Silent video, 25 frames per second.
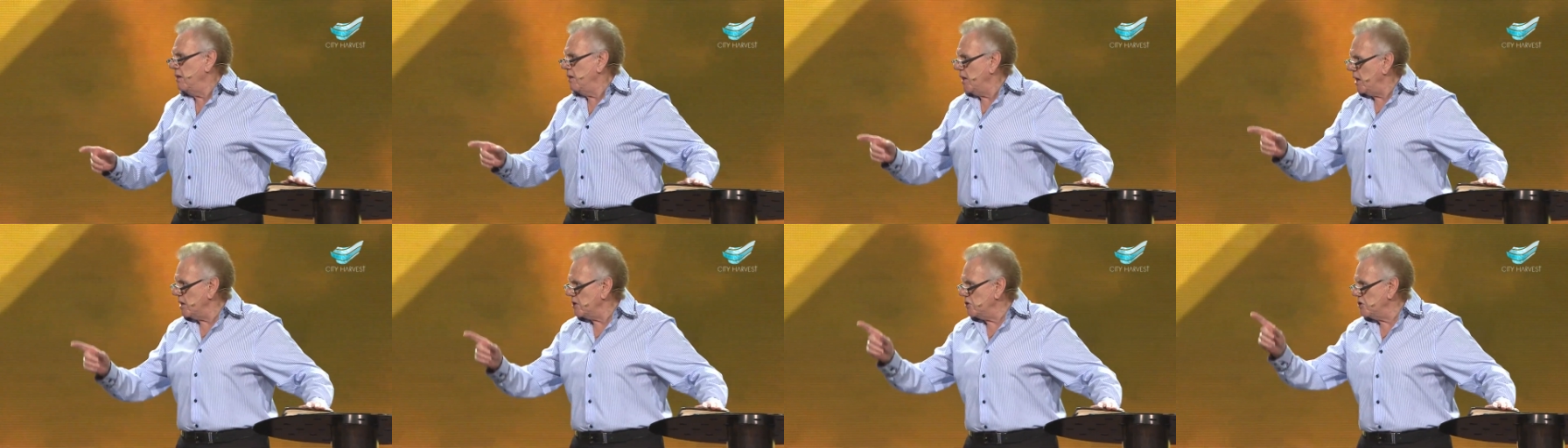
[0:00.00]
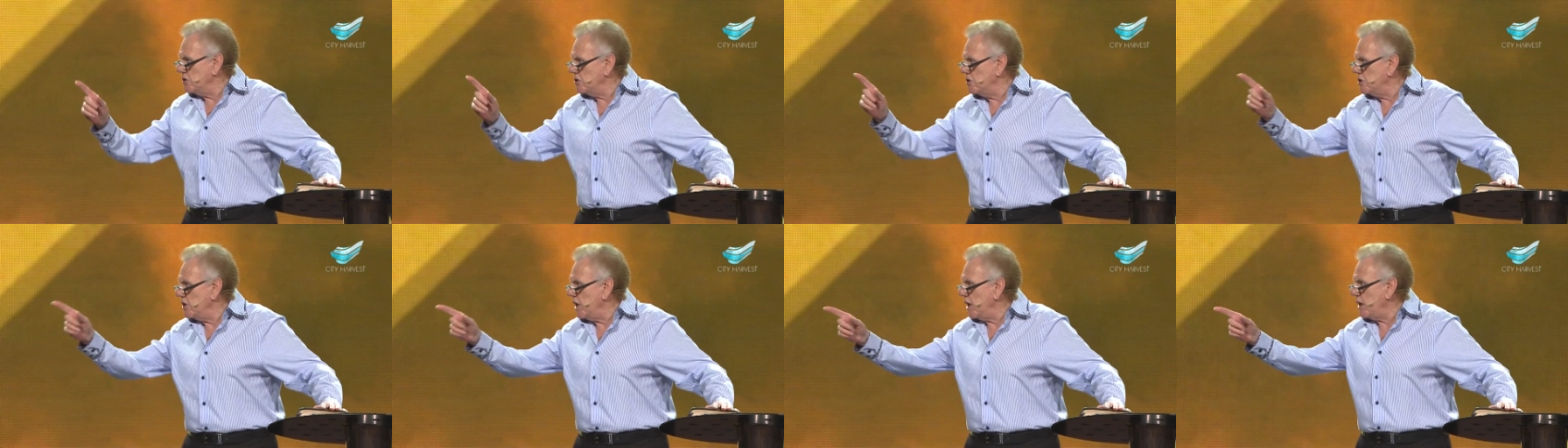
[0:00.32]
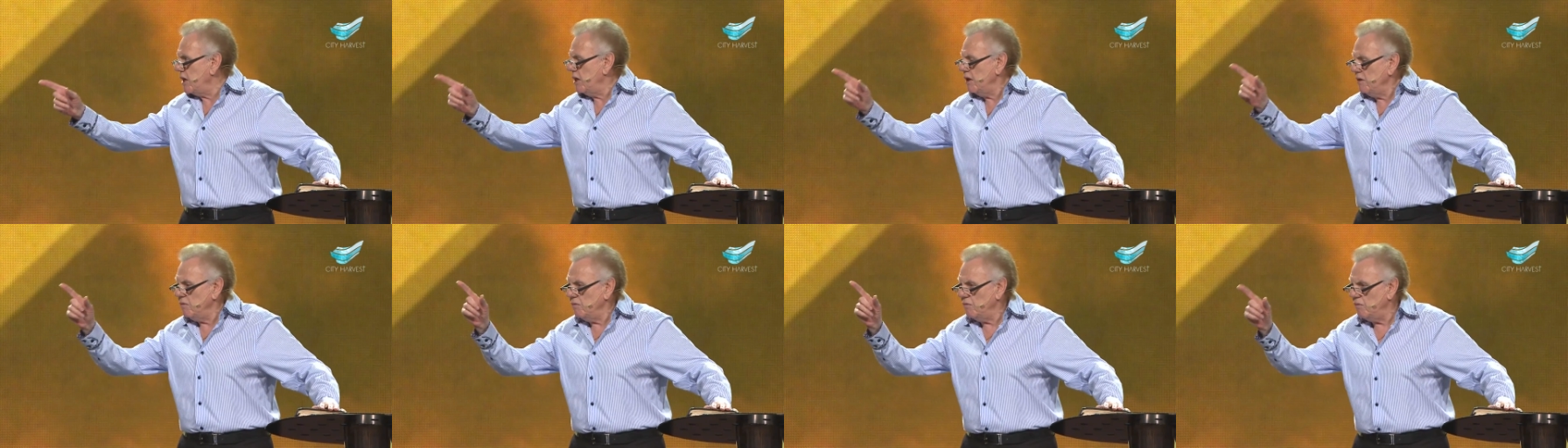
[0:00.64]
that
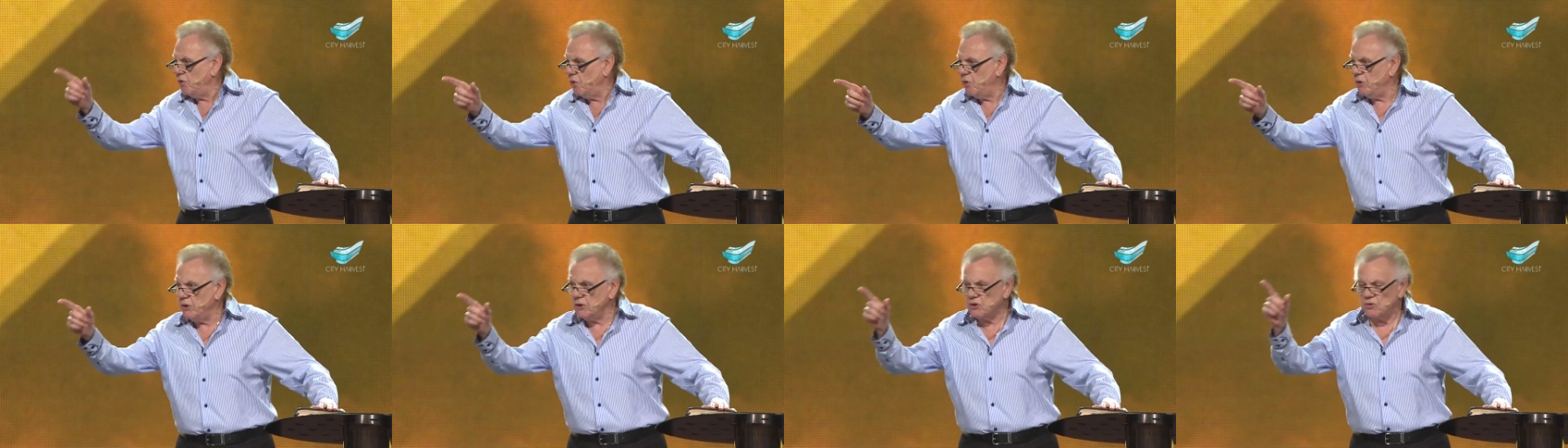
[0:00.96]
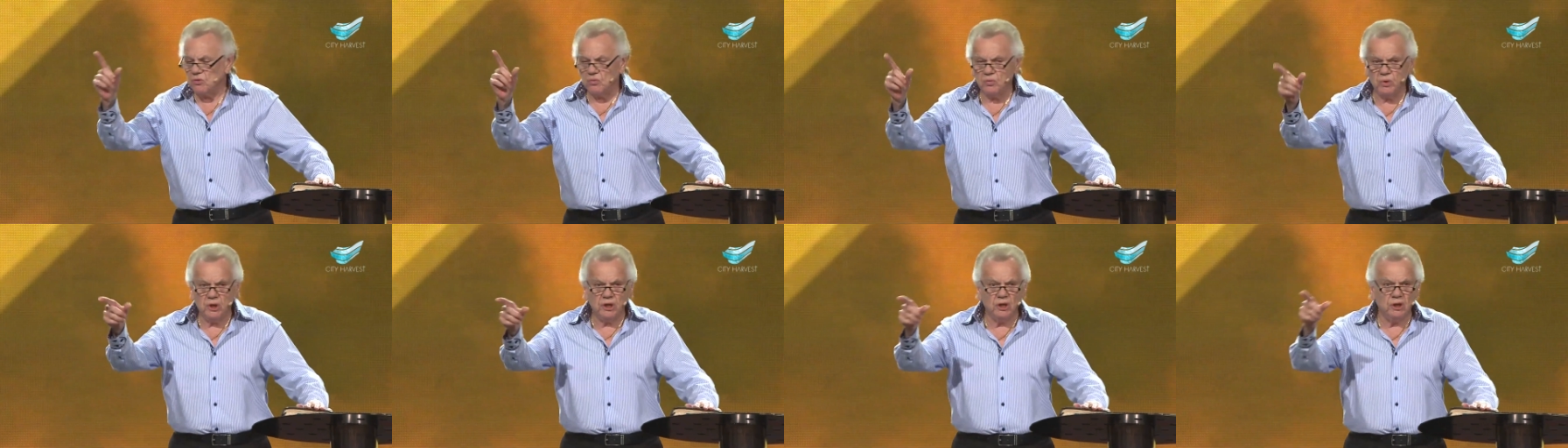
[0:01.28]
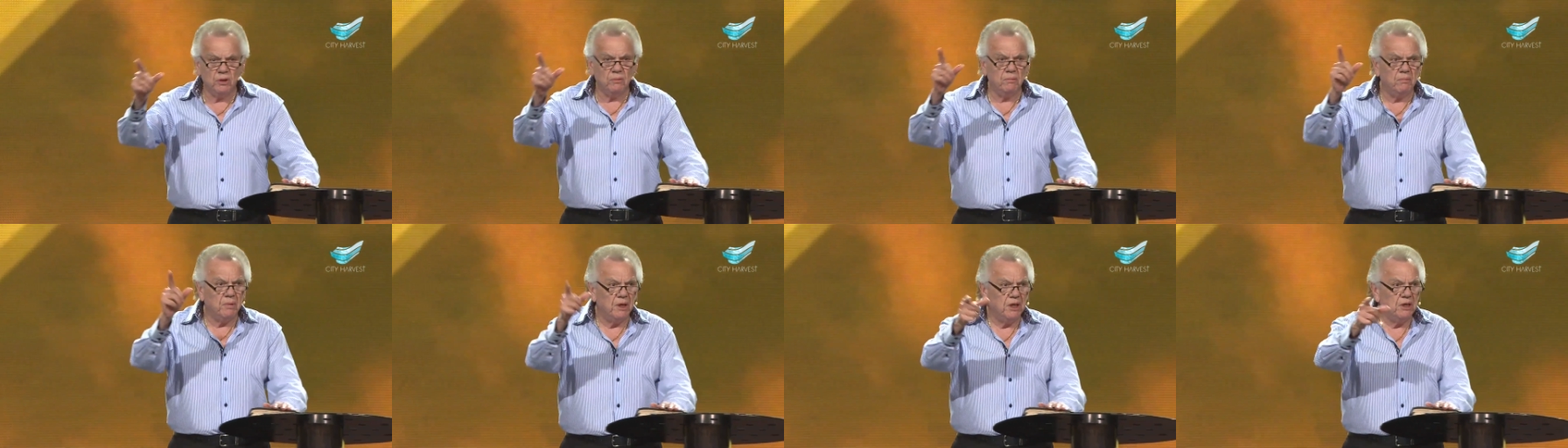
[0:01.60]
second voice
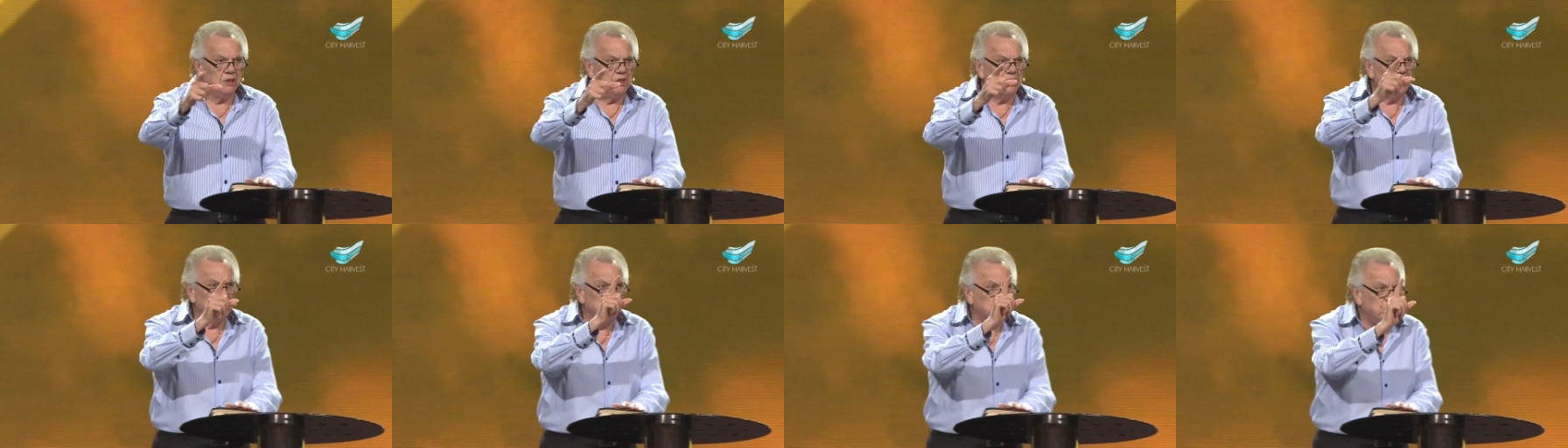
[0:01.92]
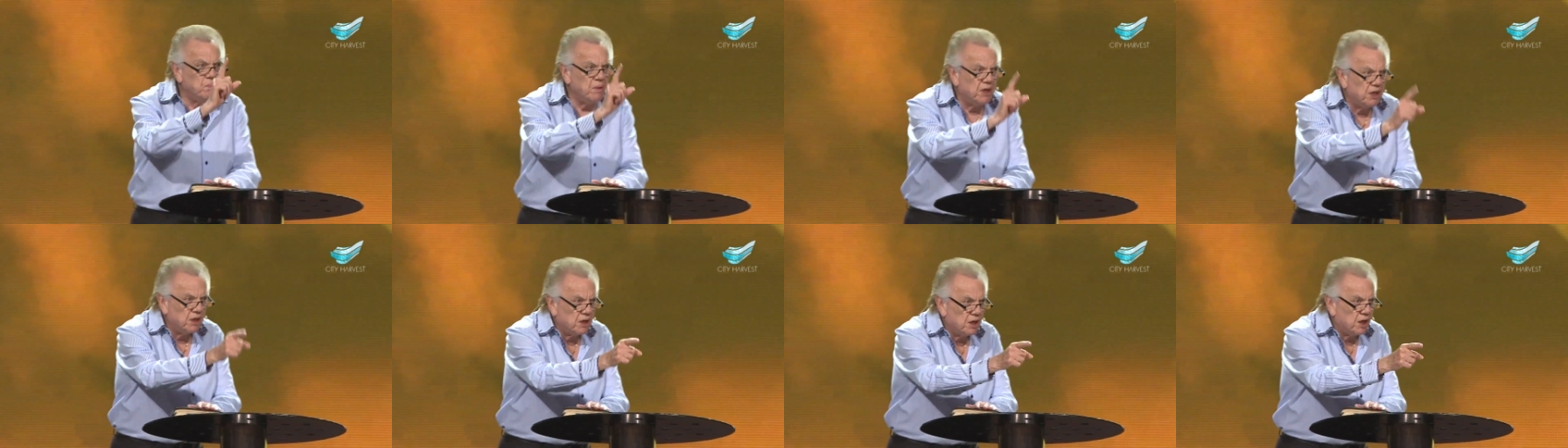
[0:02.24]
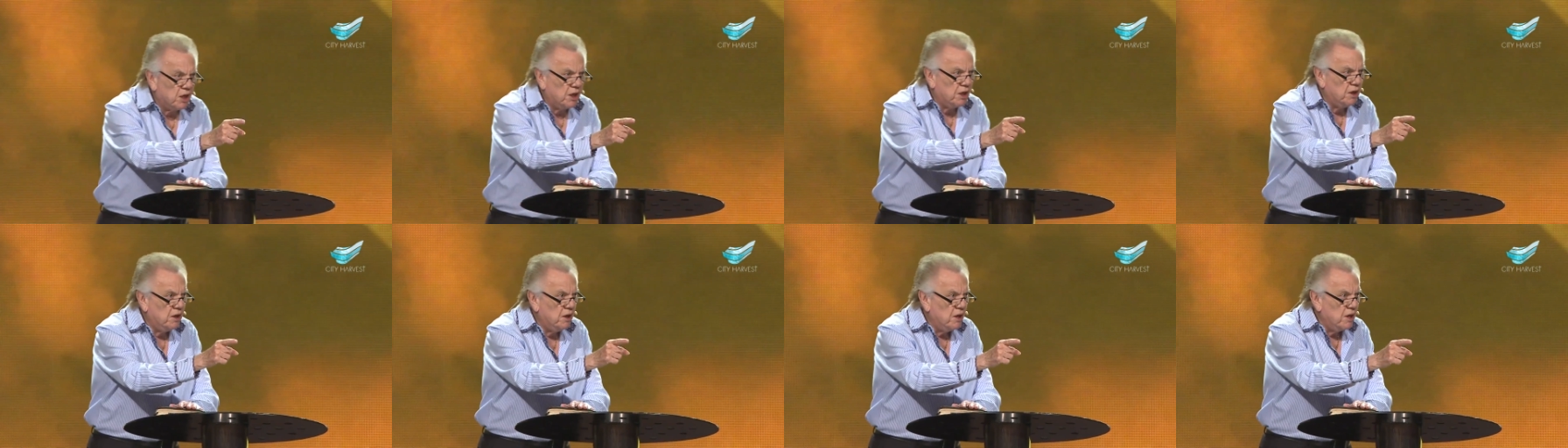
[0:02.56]
will be
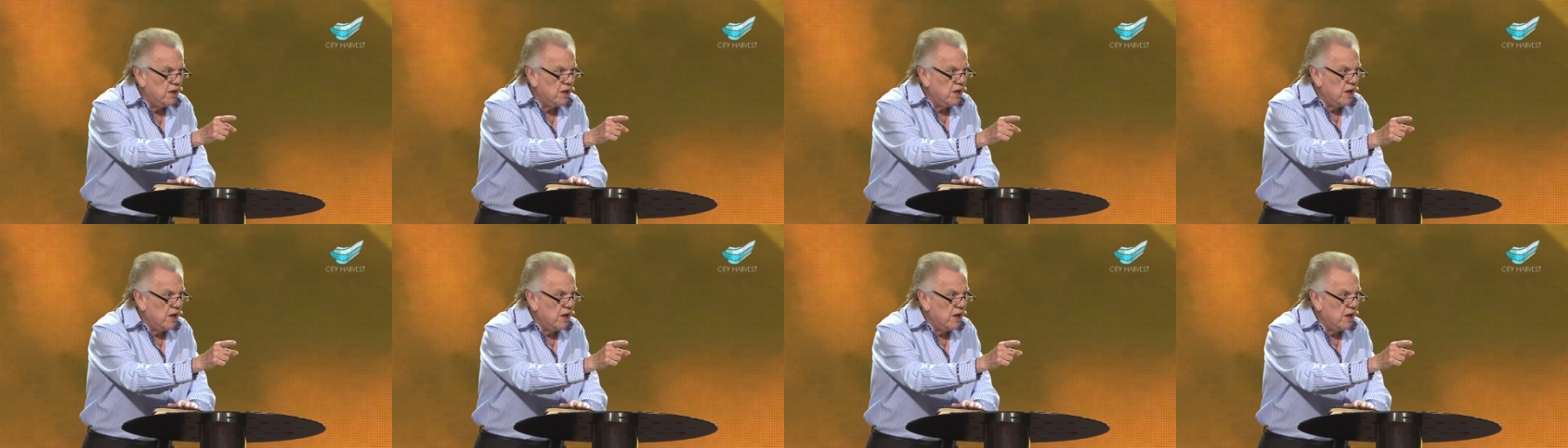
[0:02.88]
speaking,